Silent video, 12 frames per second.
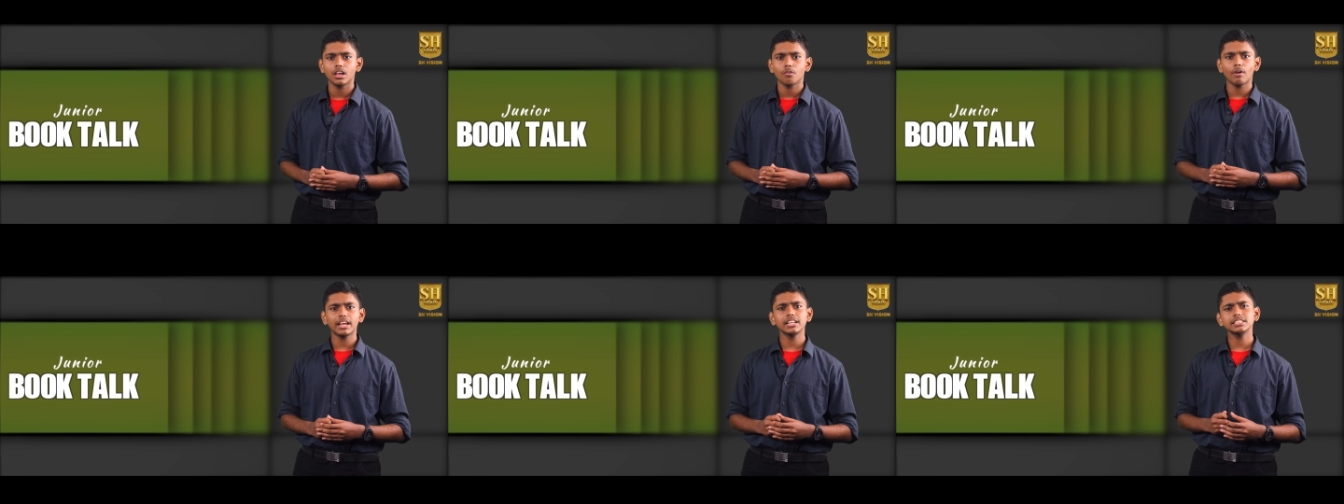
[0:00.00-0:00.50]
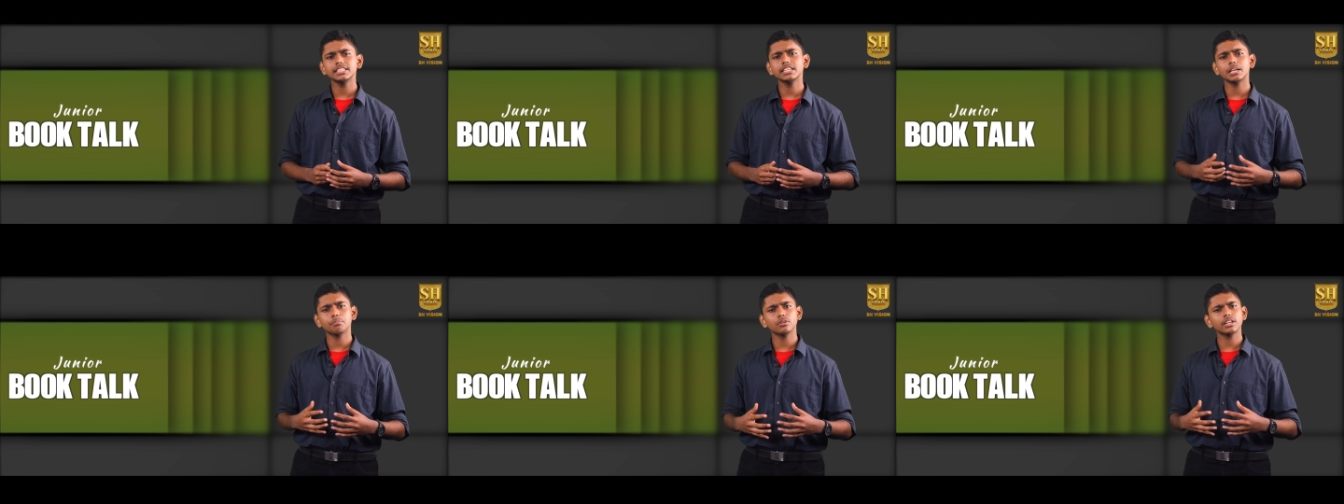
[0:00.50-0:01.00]
Van Helsing
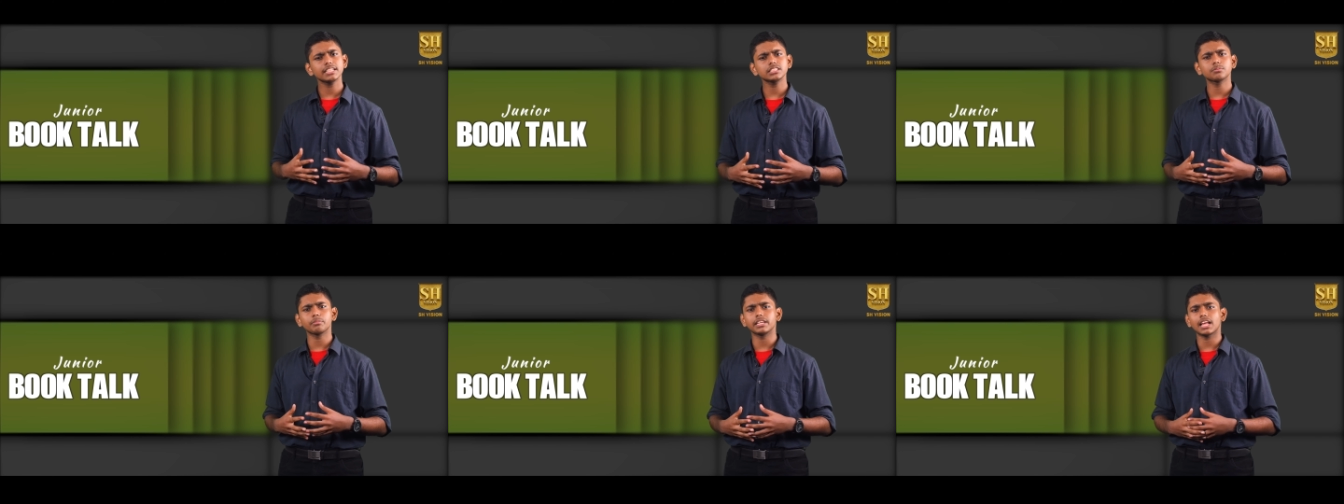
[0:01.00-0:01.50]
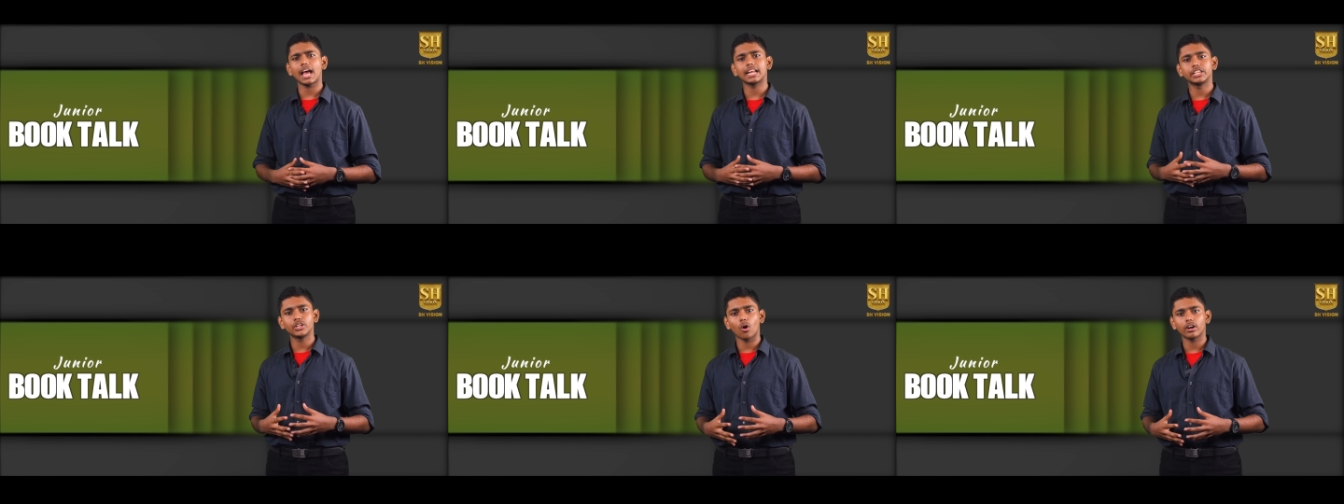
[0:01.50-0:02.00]
hypnotizes Mina
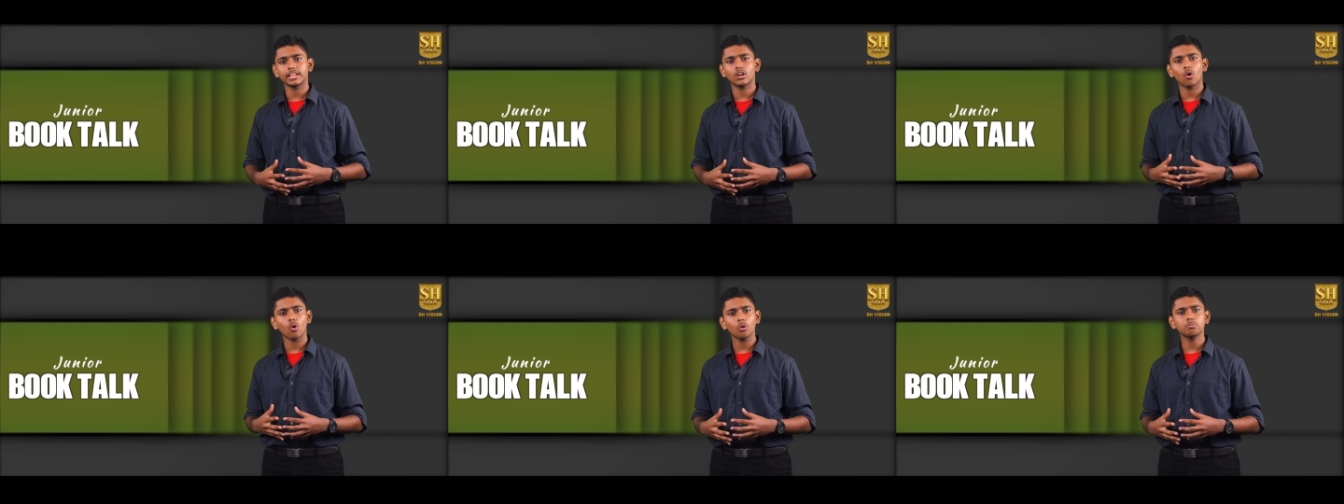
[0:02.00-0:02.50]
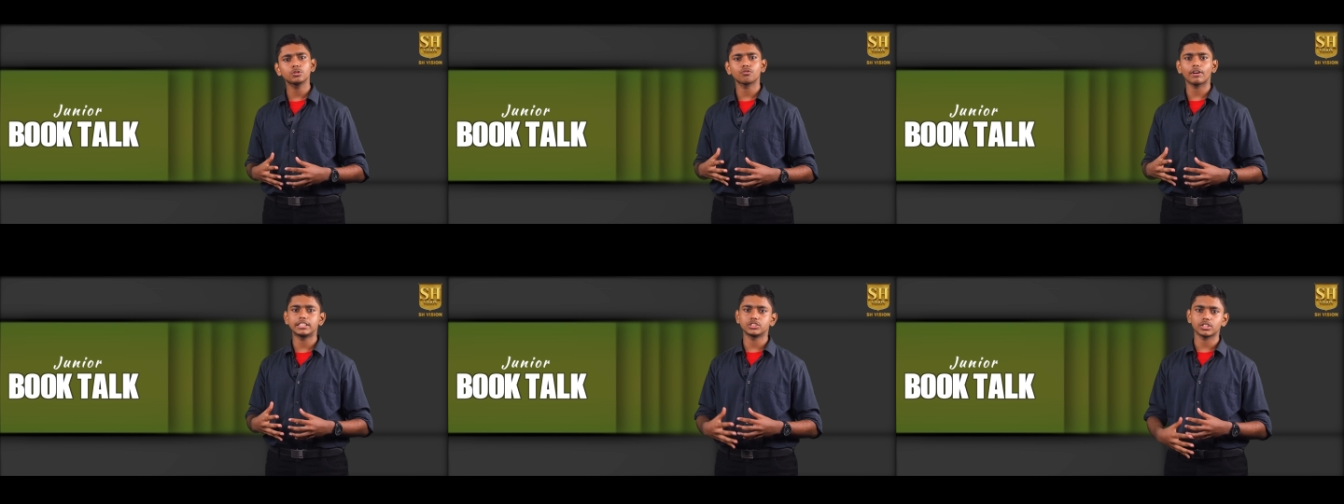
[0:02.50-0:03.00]
at dawn in hope to
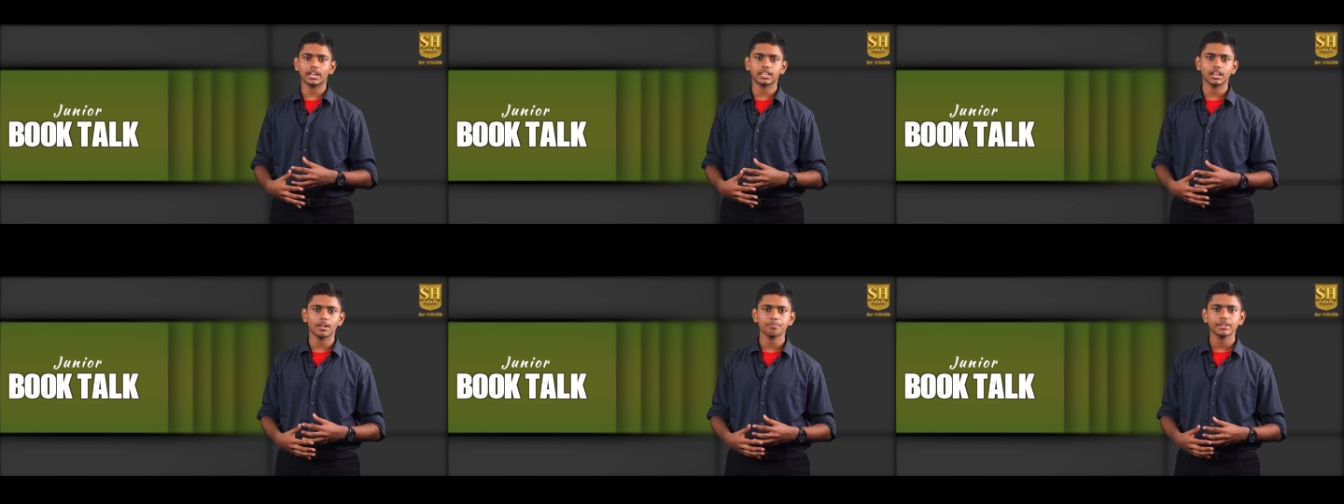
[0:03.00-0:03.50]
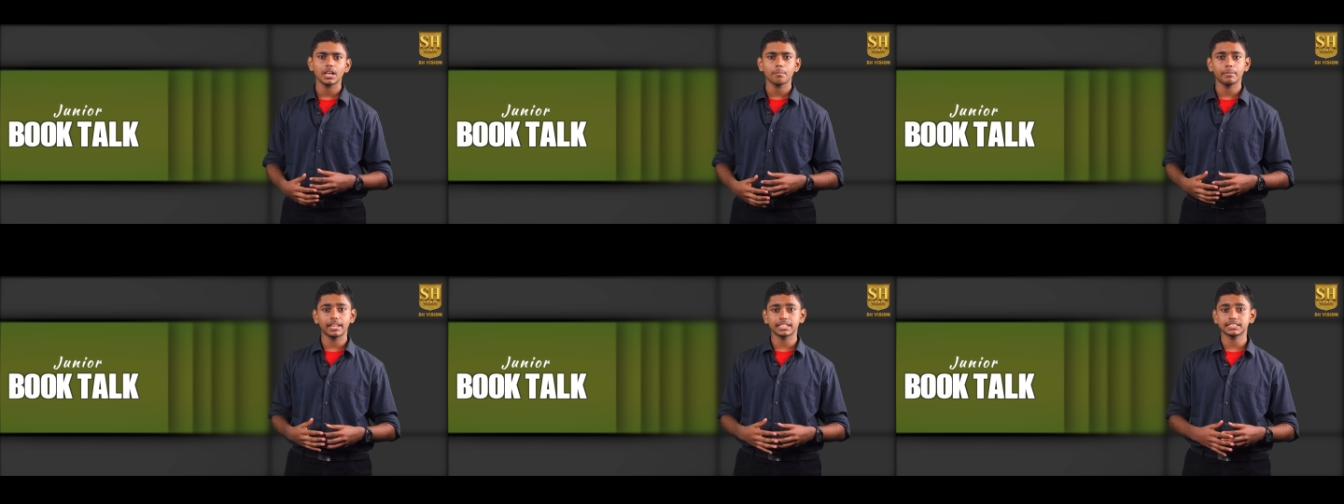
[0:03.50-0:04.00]
find Dracula.
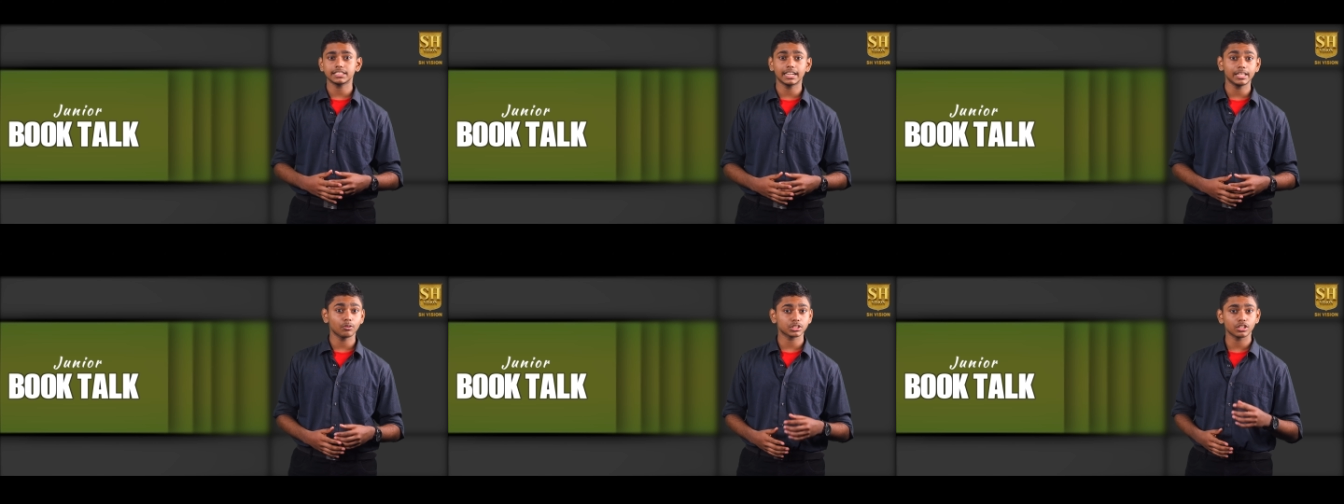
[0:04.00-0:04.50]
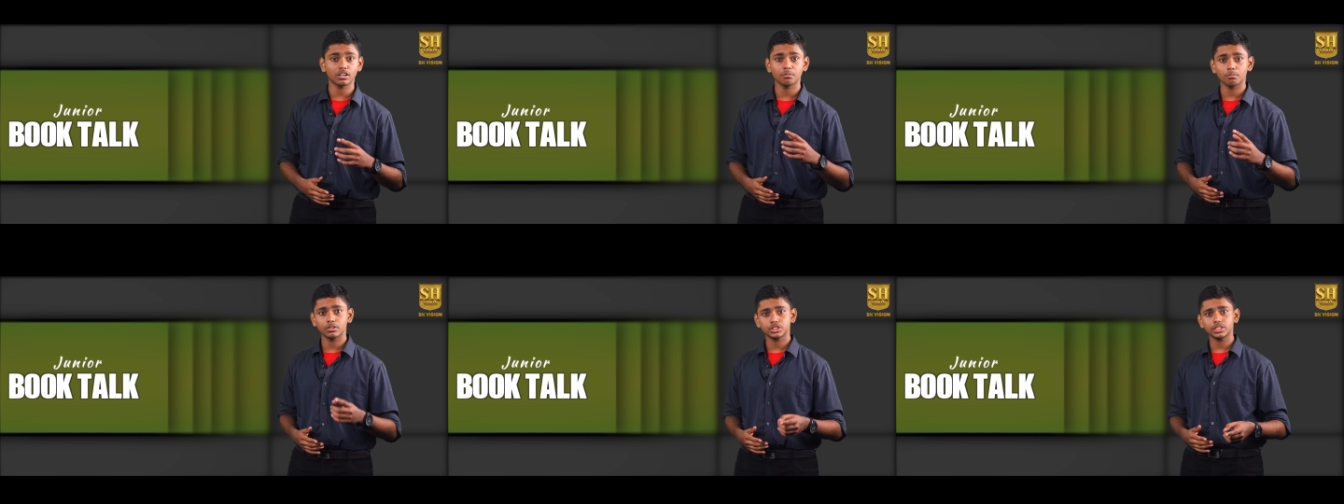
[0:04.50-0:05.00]
Mina said that he was on a
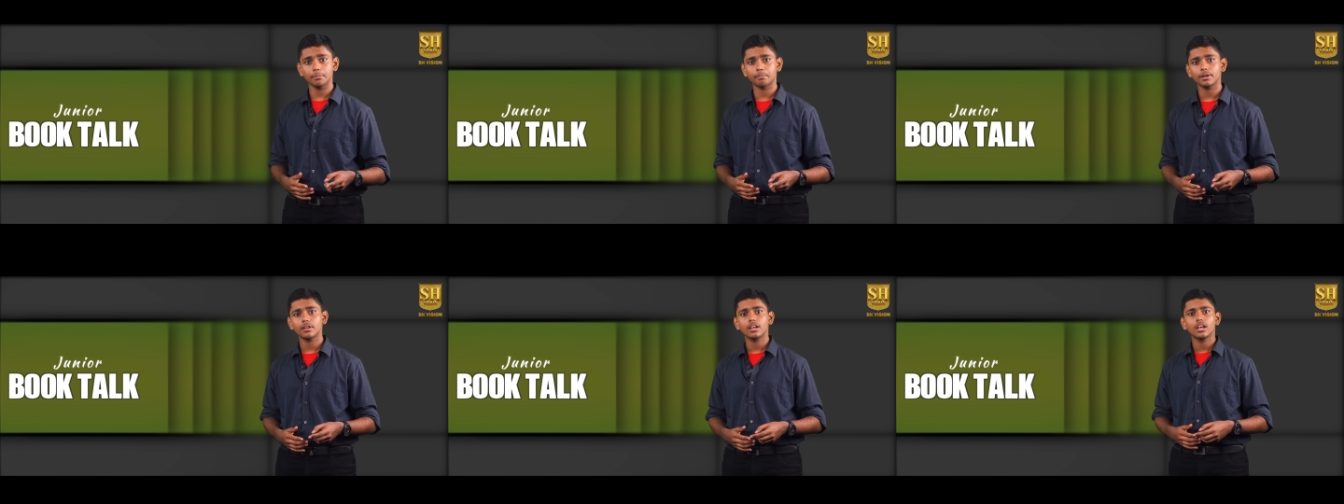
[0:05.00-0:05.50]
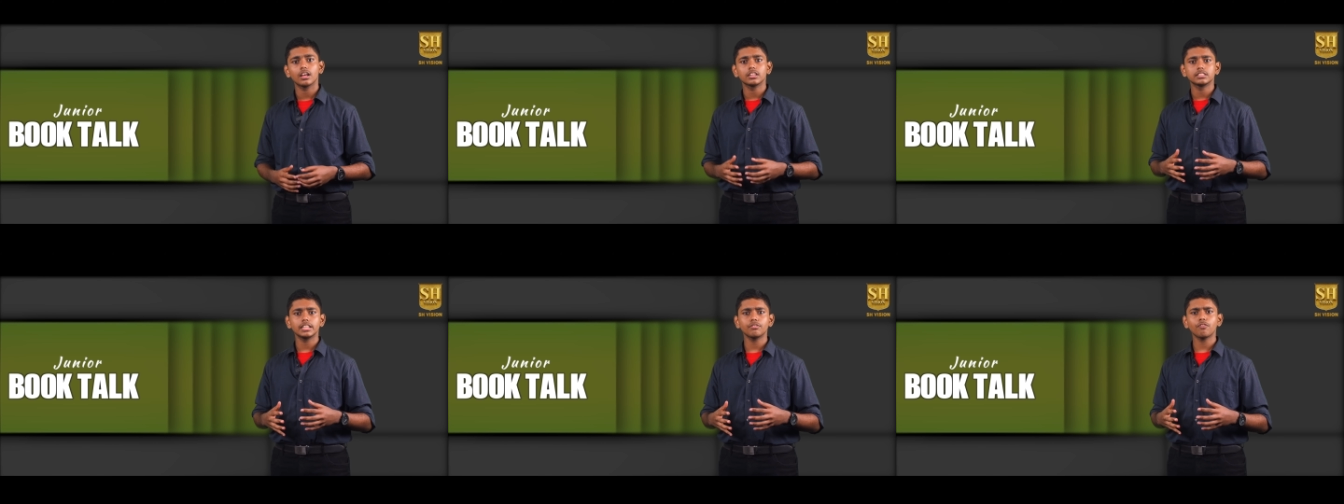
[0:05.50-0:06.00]
ship.
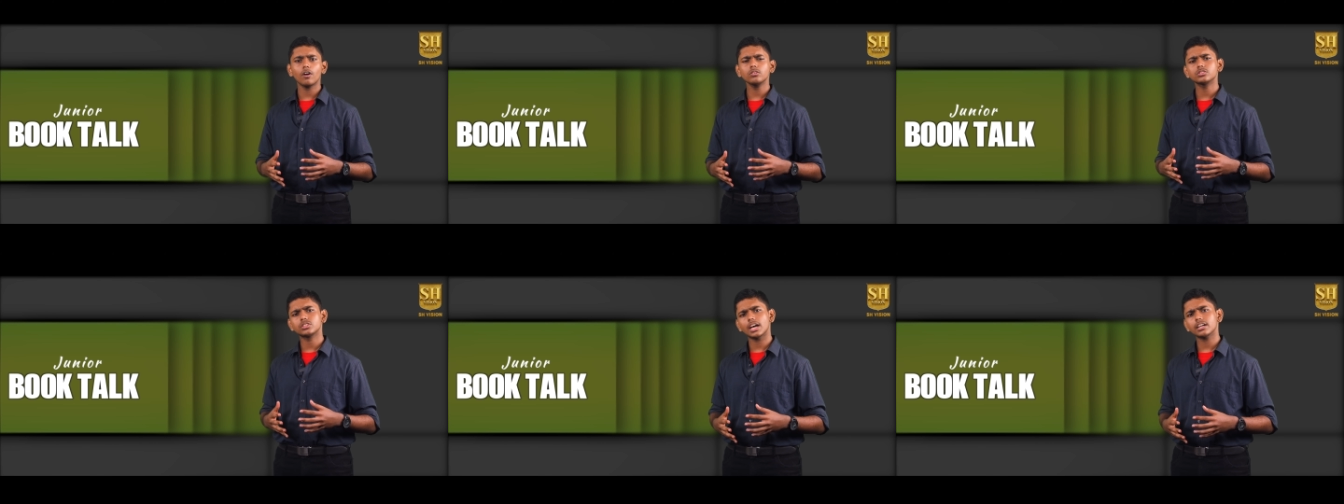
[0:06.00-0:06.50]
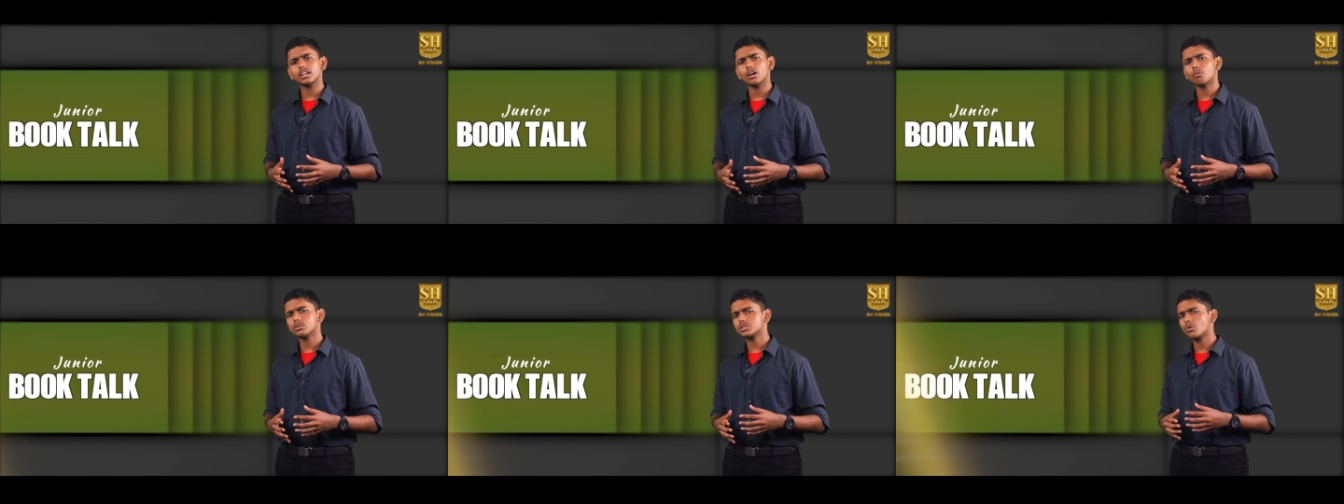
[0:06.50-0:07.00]
They found Dracula
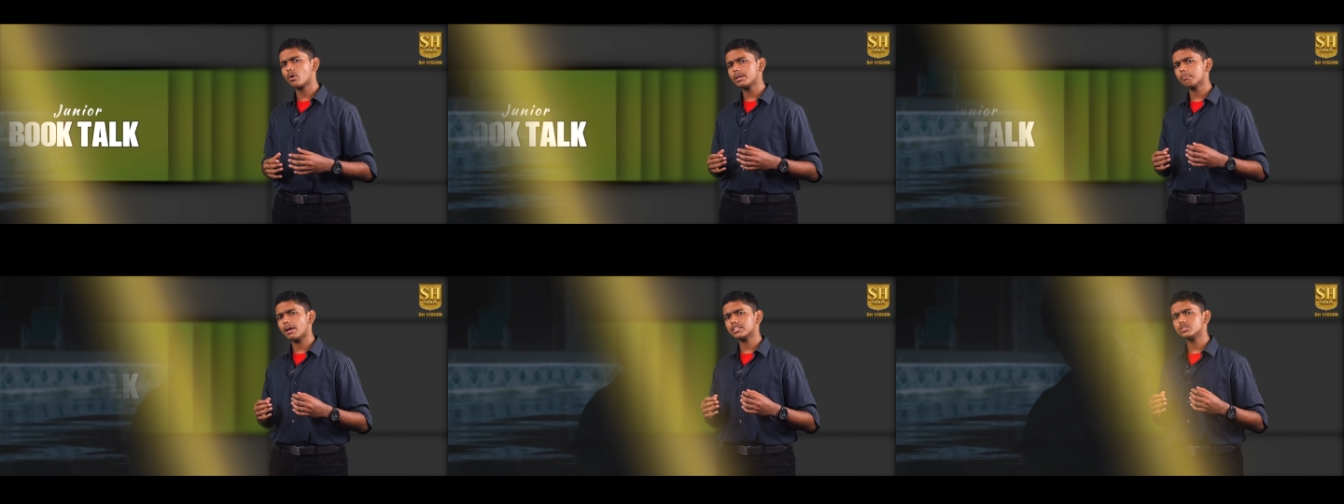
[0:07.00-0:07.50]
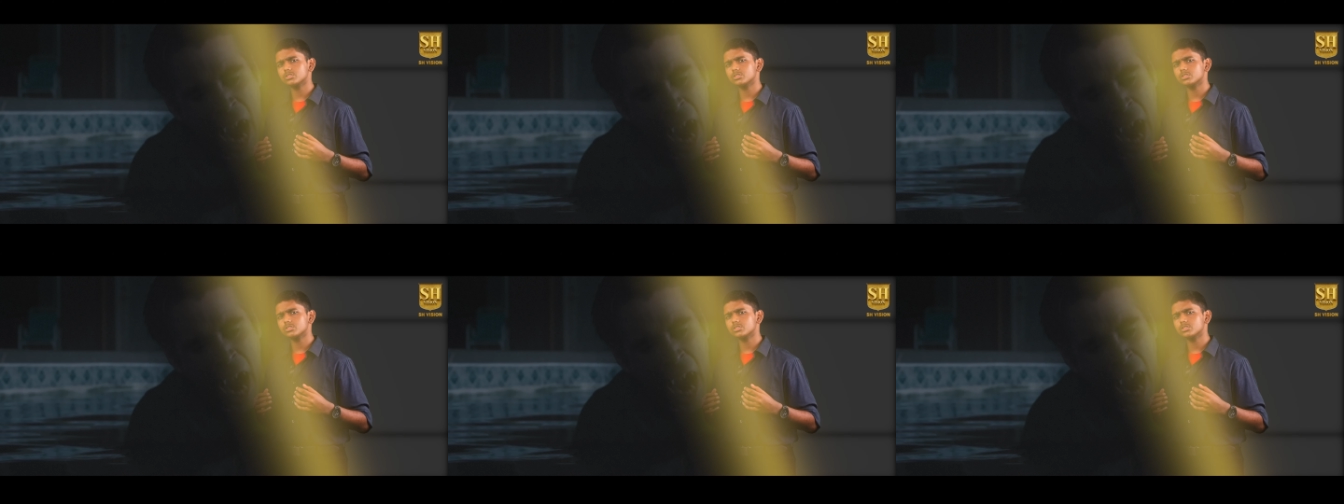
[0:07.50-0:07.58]
was going back to